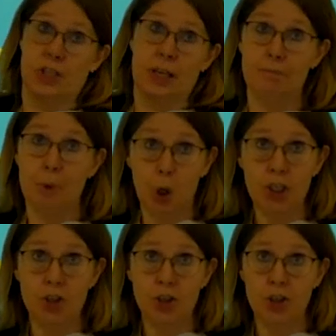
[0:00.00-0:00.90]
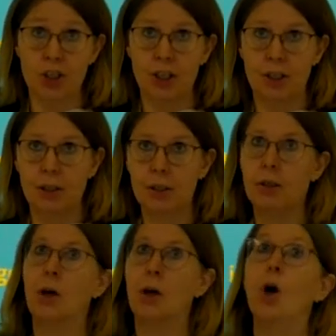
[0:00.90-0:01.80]
was immersed,
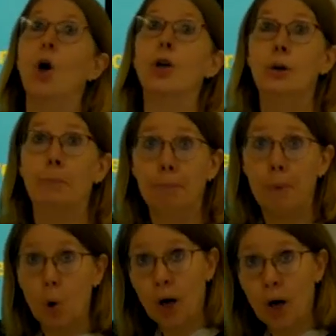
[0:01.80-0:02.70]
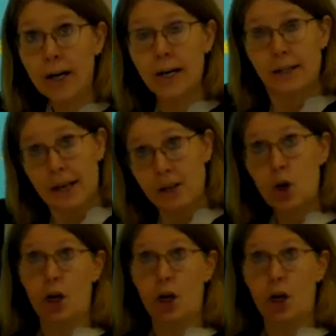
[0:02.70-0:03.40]
the more their